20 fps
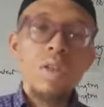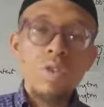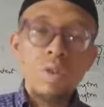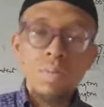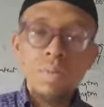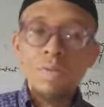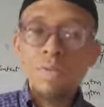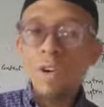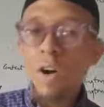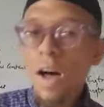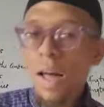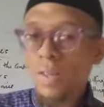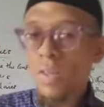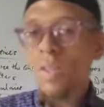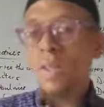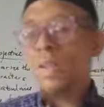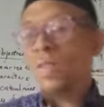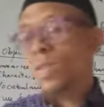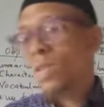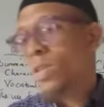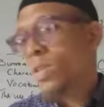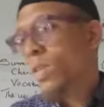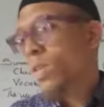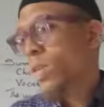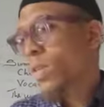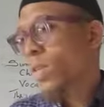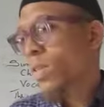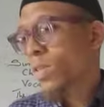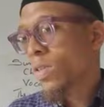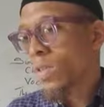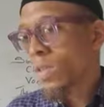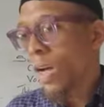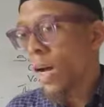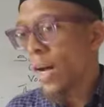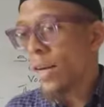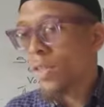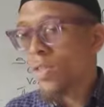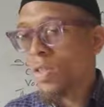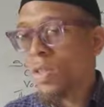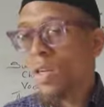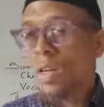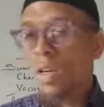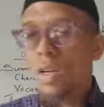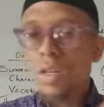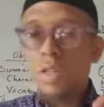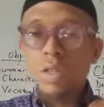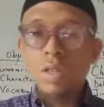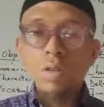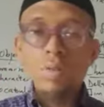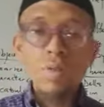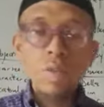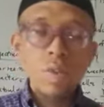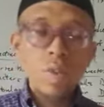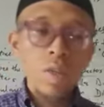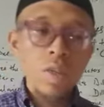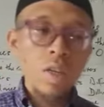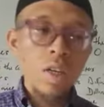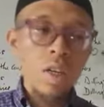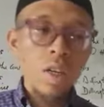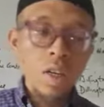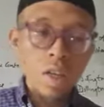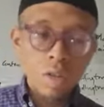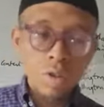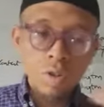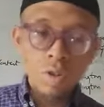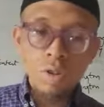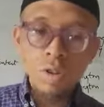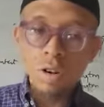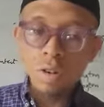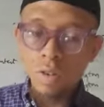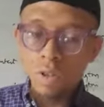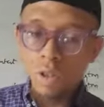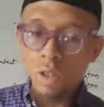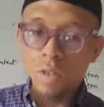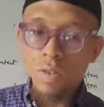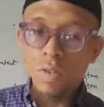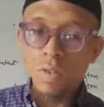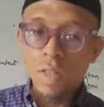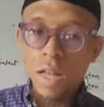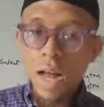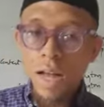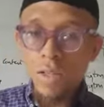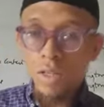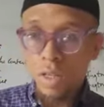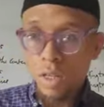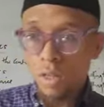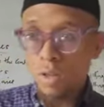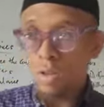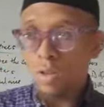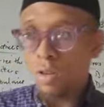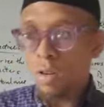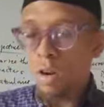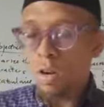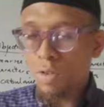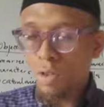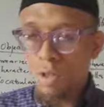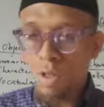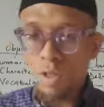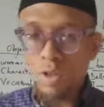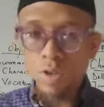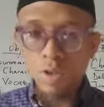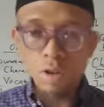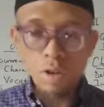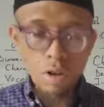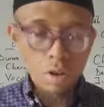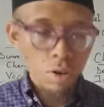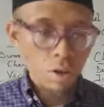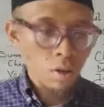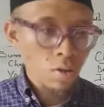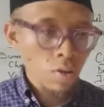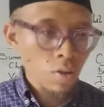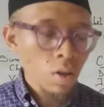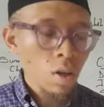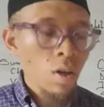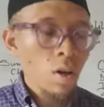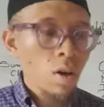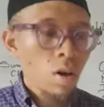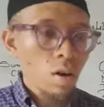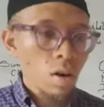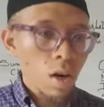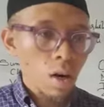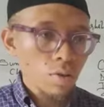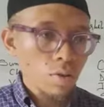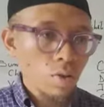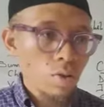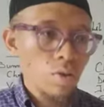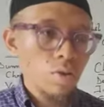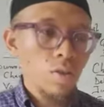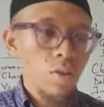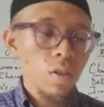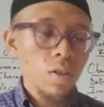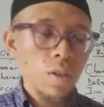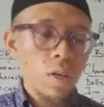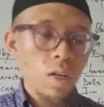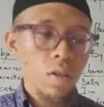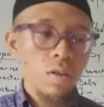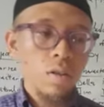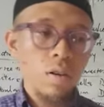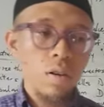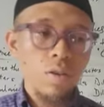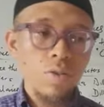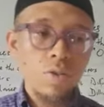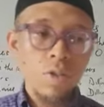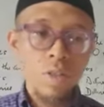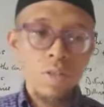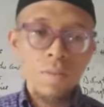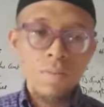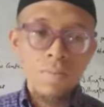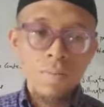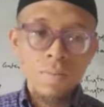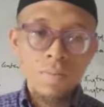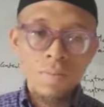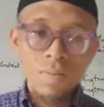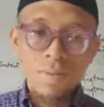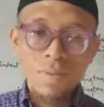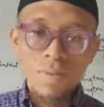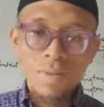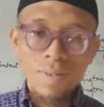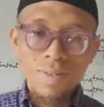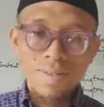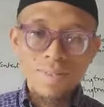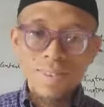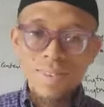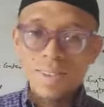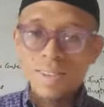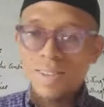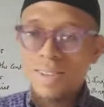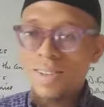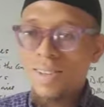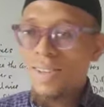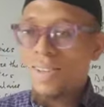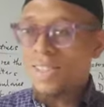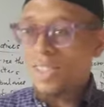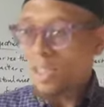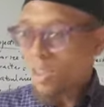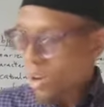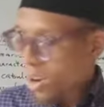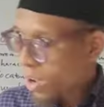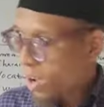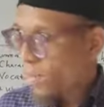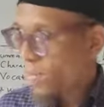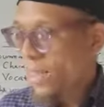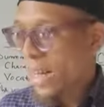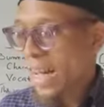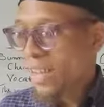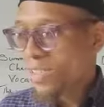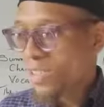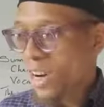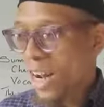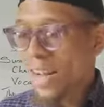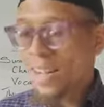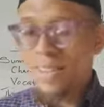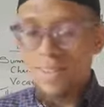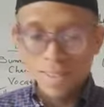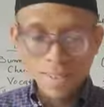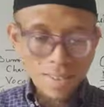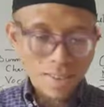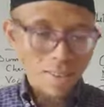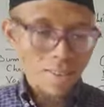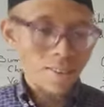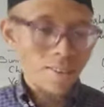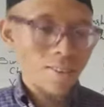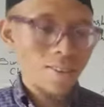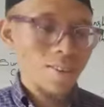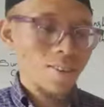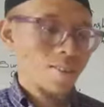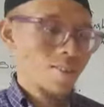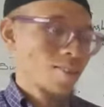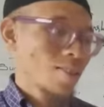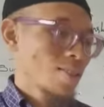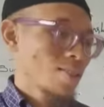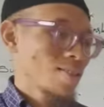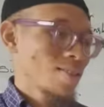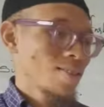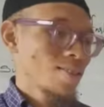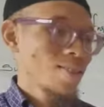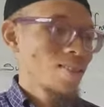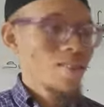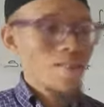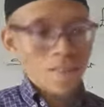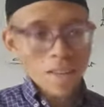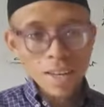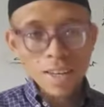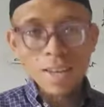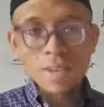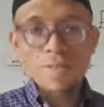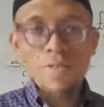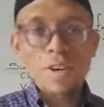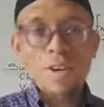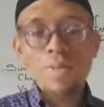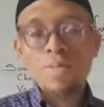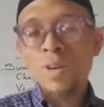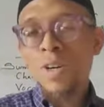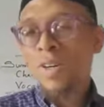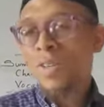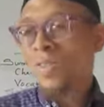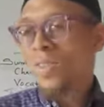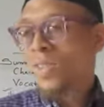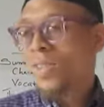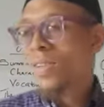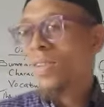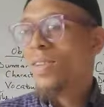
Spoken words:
So the first lesson that you will see instruction, that introduction instruction, and how to use this technology. You love that, right? Good. Thank you very much.